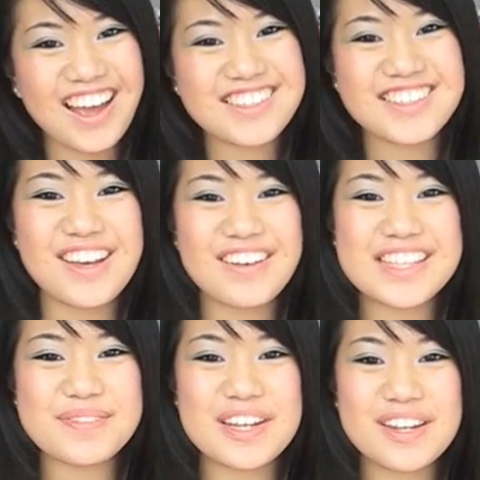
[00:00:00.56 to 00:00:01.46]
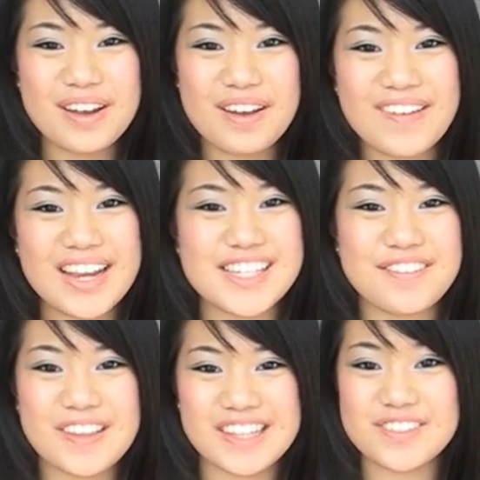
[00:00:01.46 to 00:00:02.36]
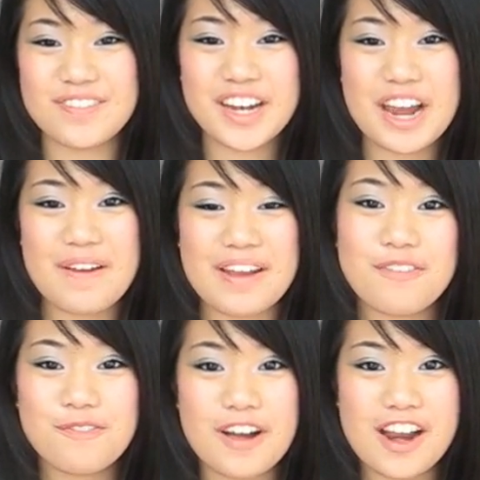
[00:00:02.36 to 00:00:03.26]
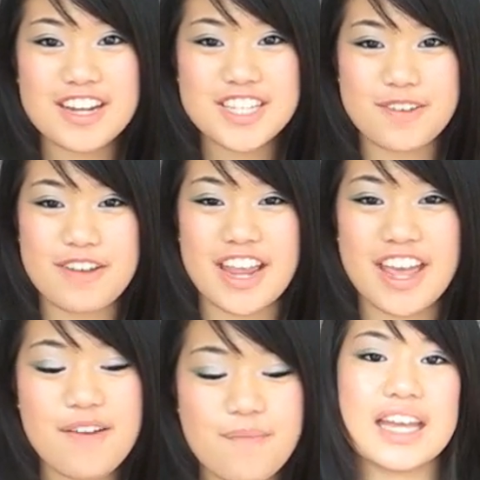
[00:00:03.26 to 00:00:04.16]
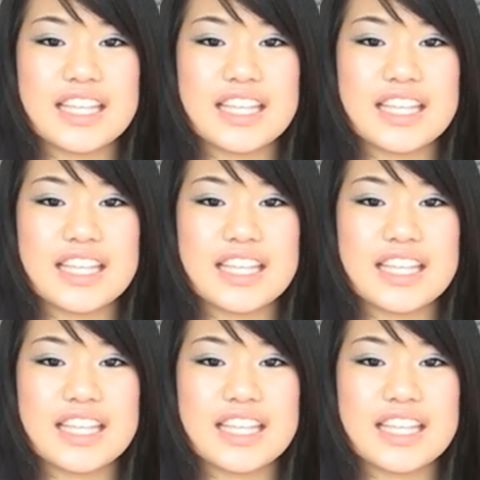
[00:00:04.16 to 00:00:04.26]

guys, so it's been long awaited for this video and I'm finally doing it.